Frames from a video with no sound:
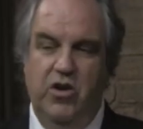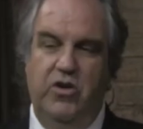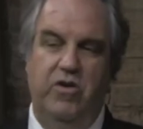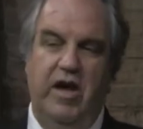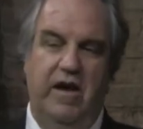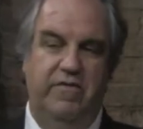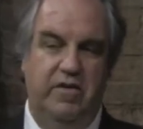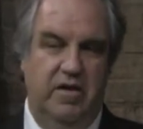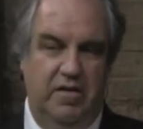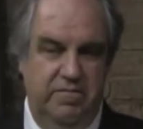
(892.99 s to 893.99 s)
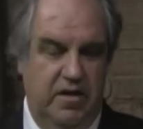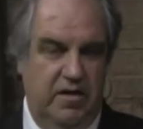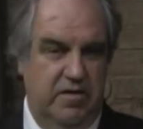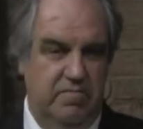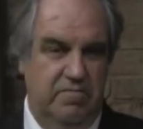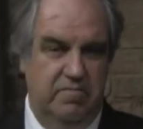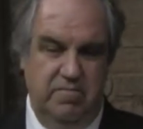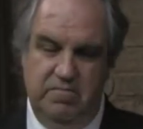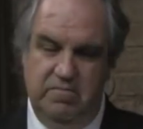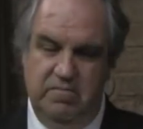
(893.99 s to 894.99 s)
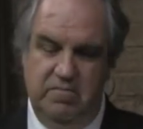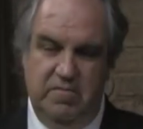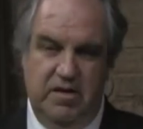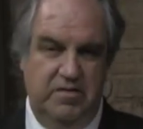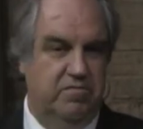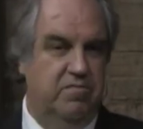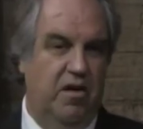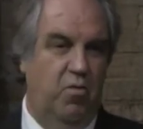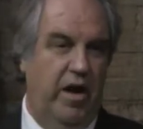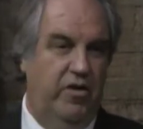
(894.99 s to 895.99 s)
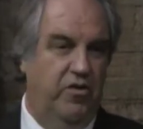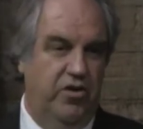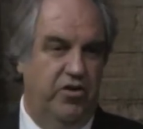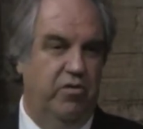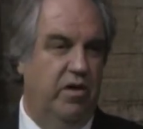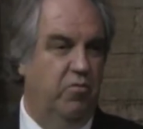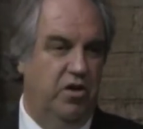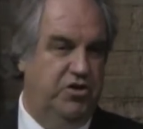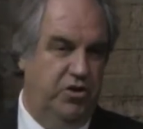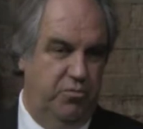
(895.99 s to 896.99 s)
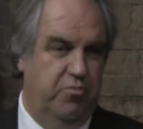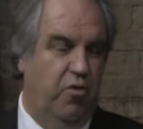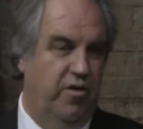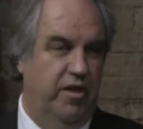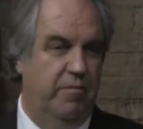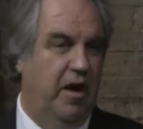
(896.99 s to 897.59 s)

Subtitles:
You have a a way you could do it in which you pour them